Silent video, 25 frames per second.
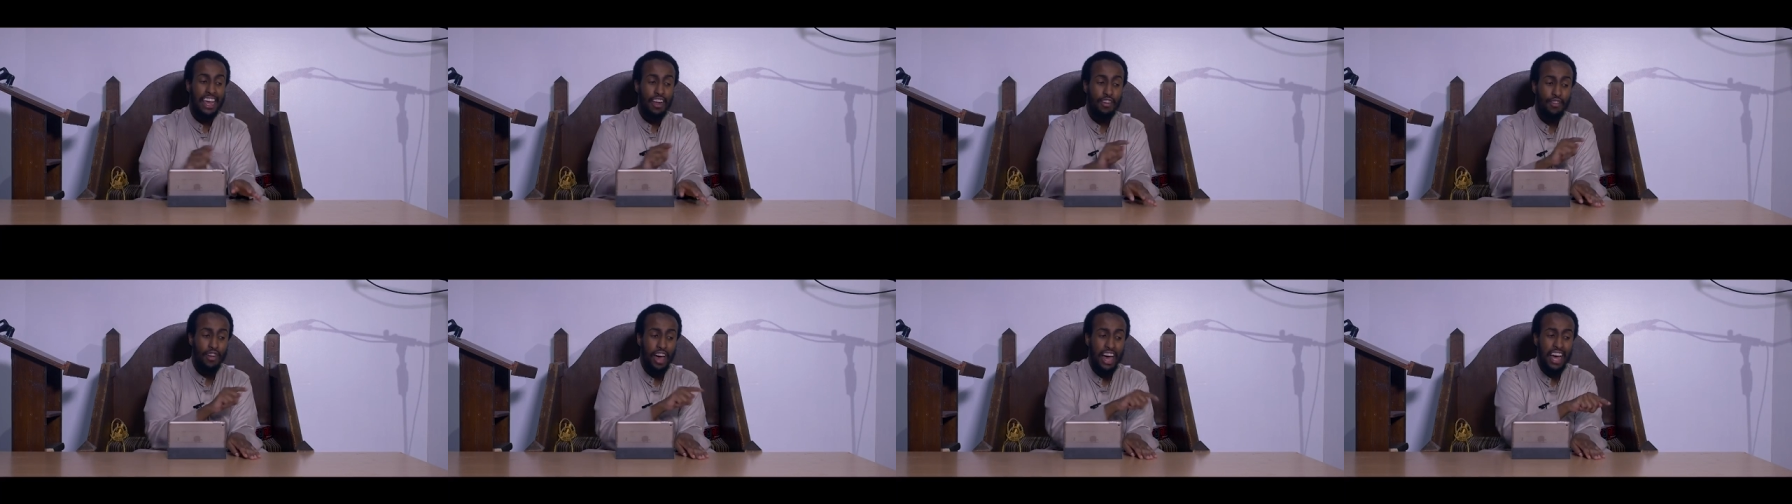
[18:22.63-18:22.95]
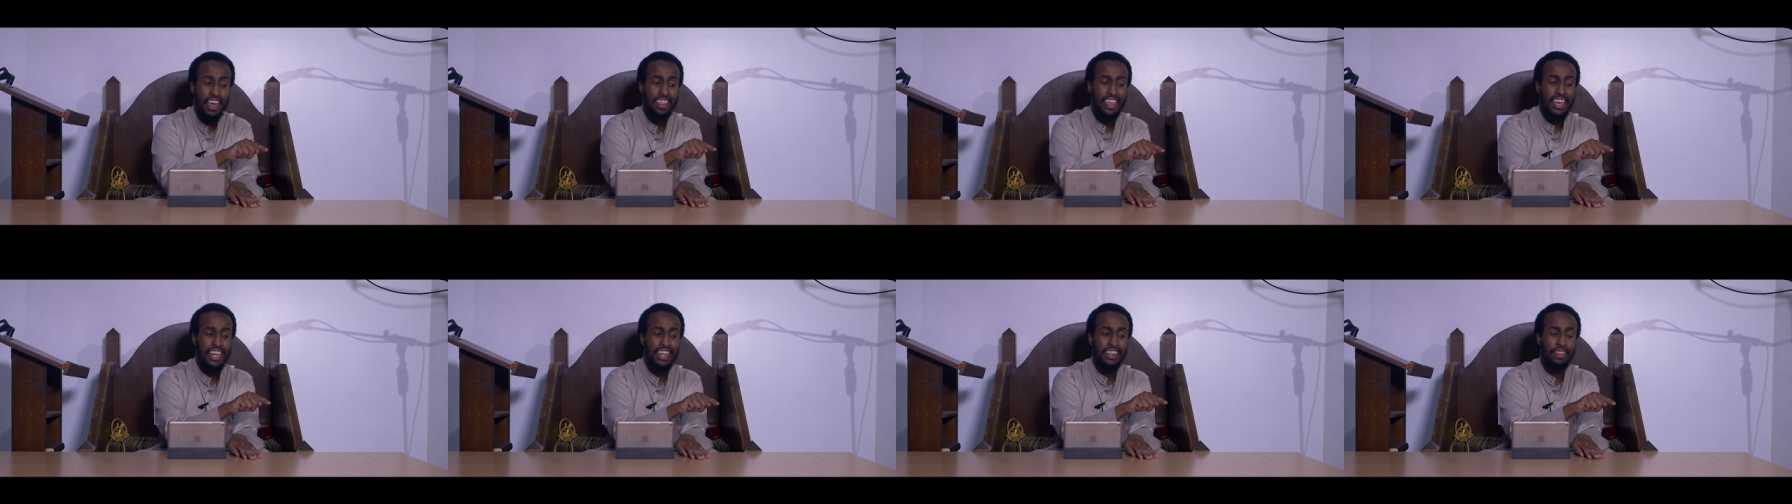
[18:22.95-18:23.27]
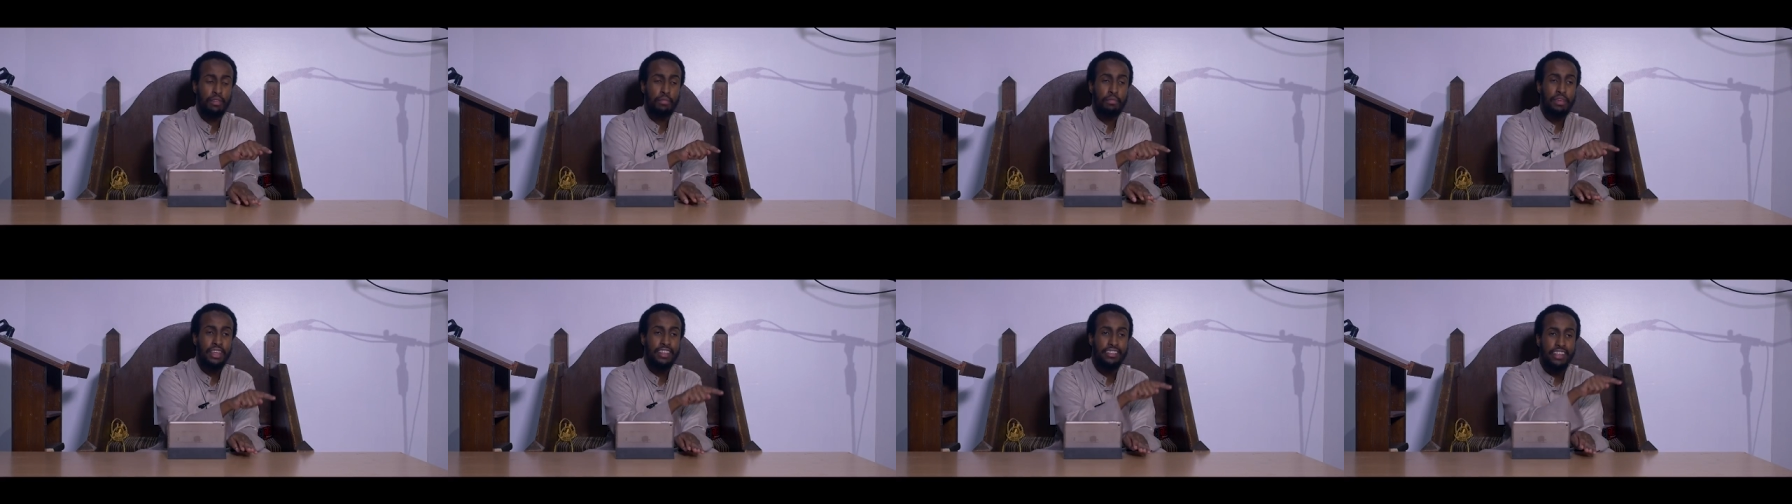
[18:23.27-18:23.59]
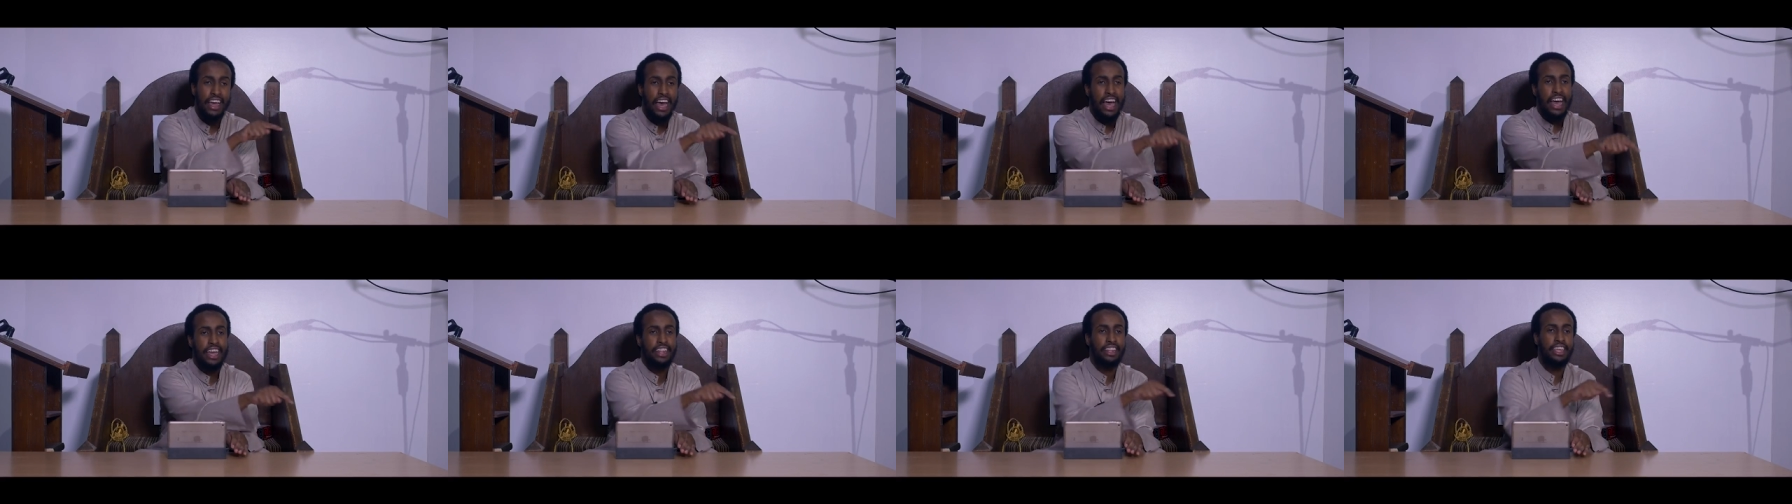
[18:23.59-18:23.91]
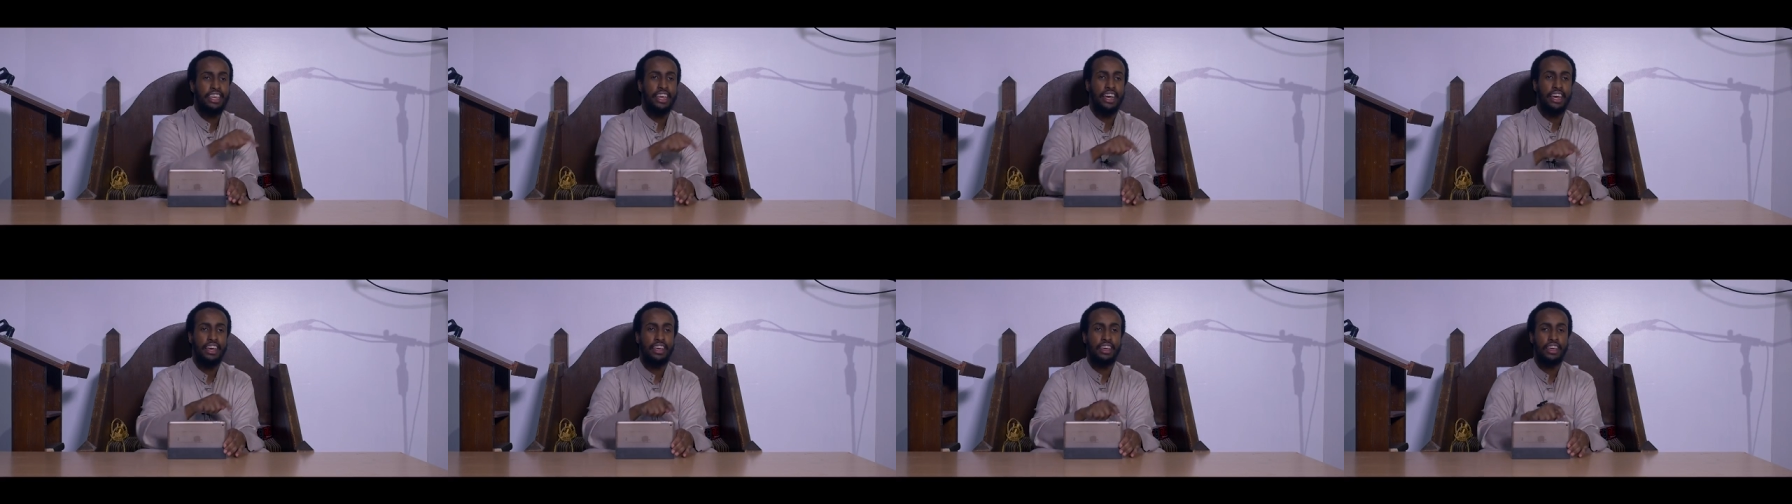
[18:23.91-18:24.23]
Rather, it means
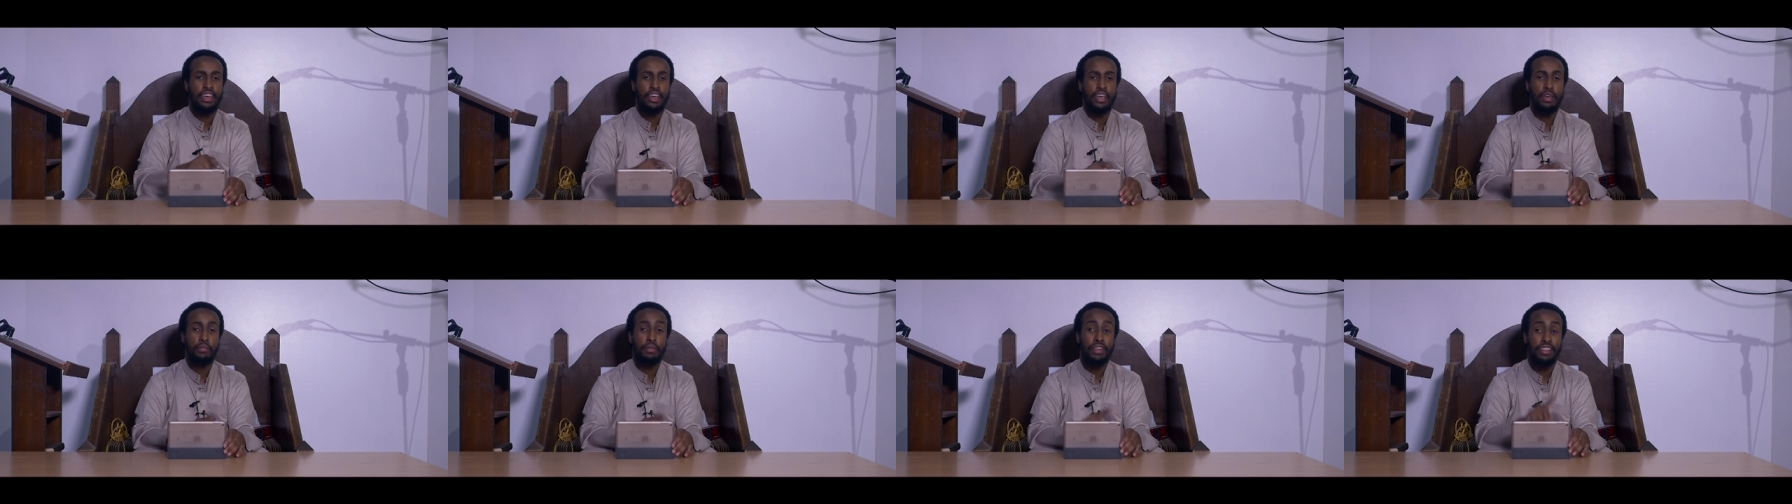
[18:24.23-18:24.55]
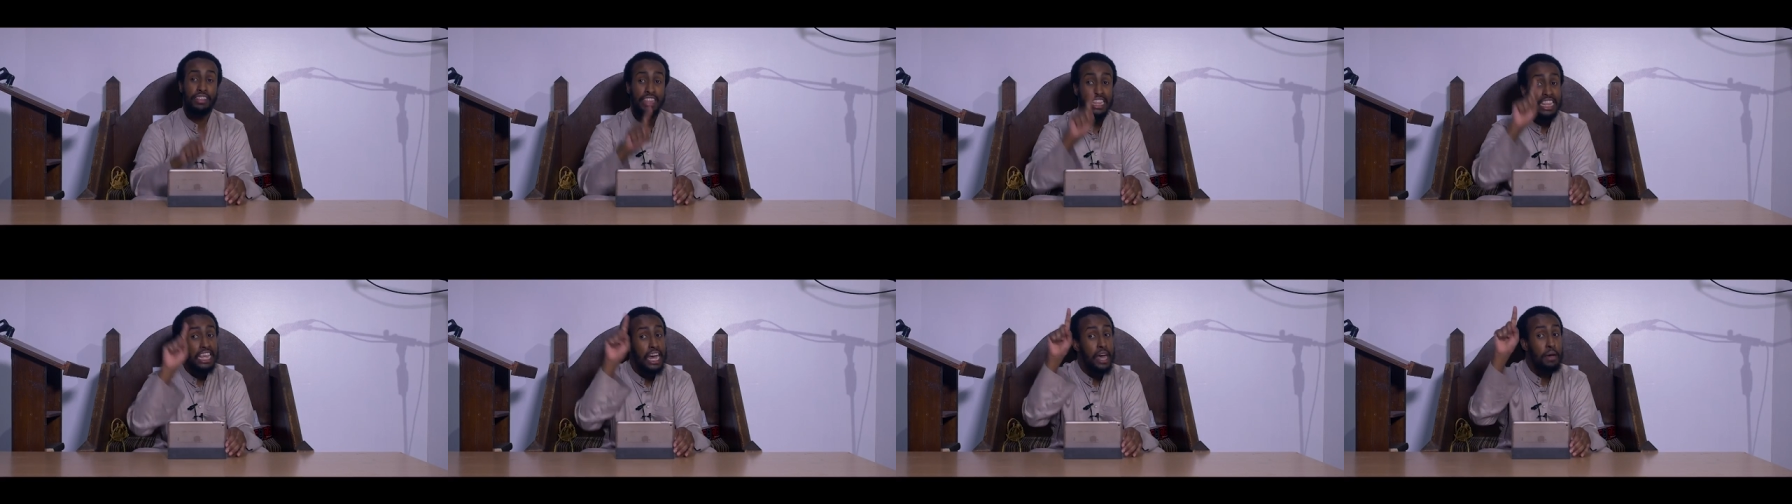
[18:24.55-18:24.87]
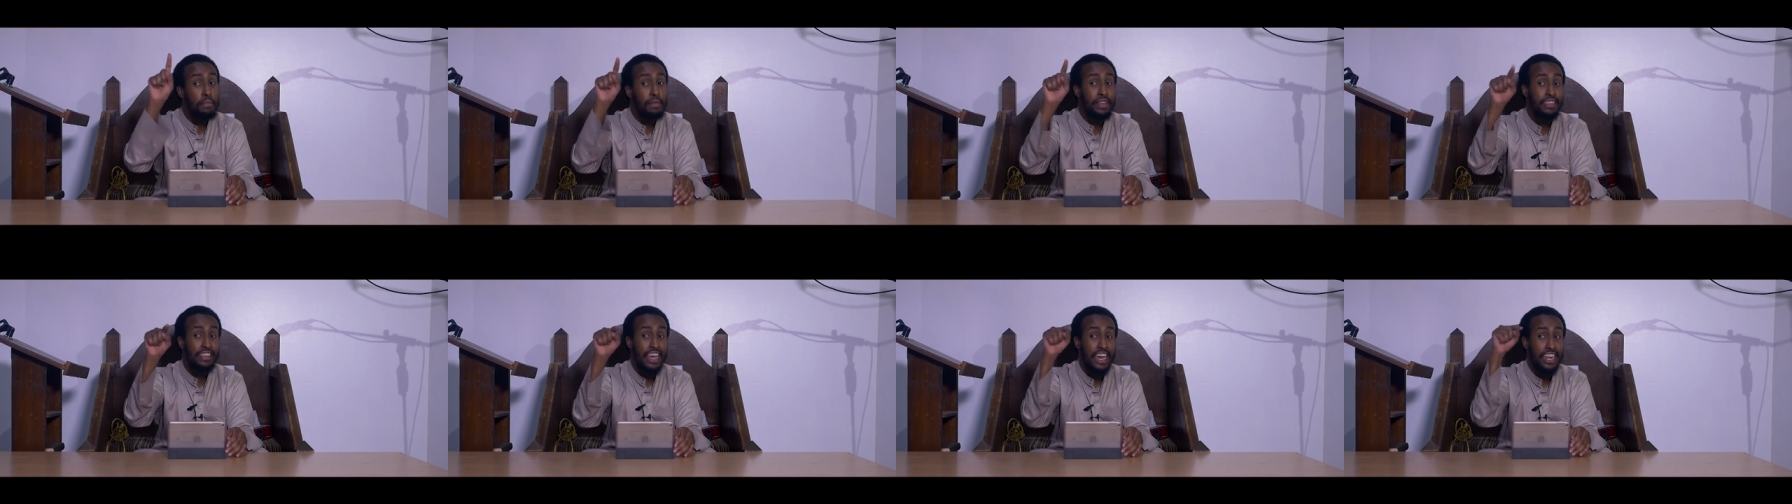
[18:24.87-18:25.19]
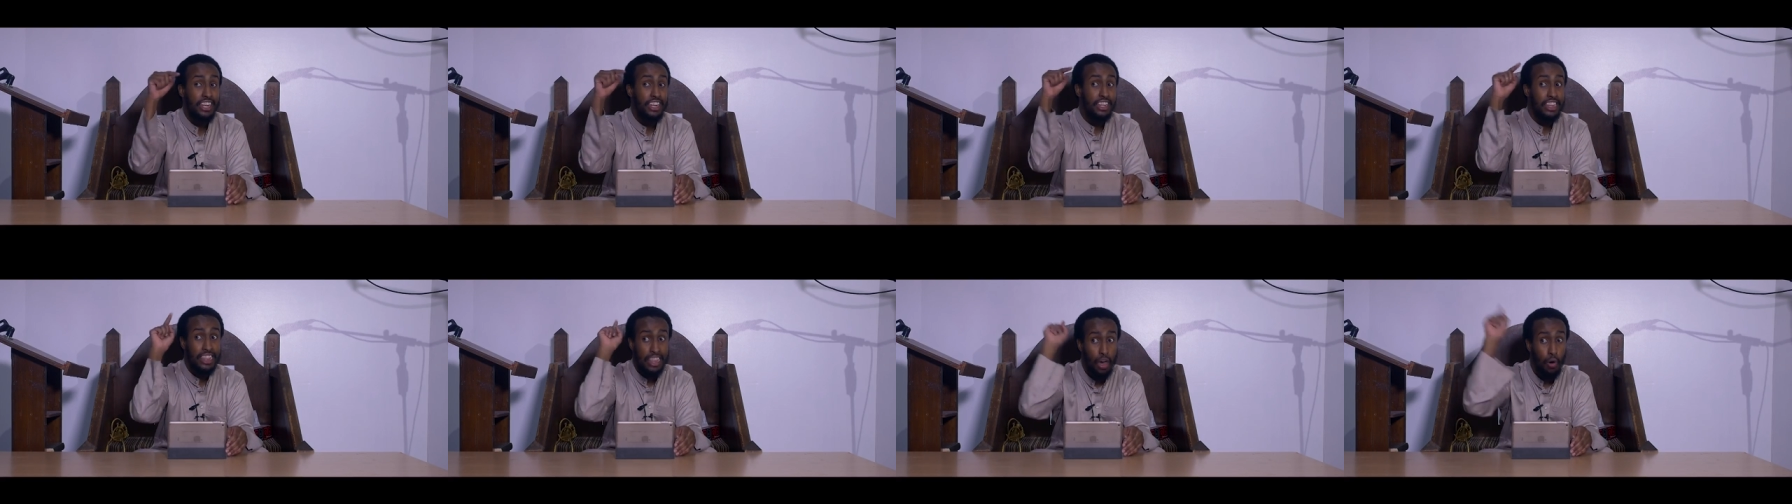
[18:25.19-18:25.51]
ahdiyah. It means the masajid,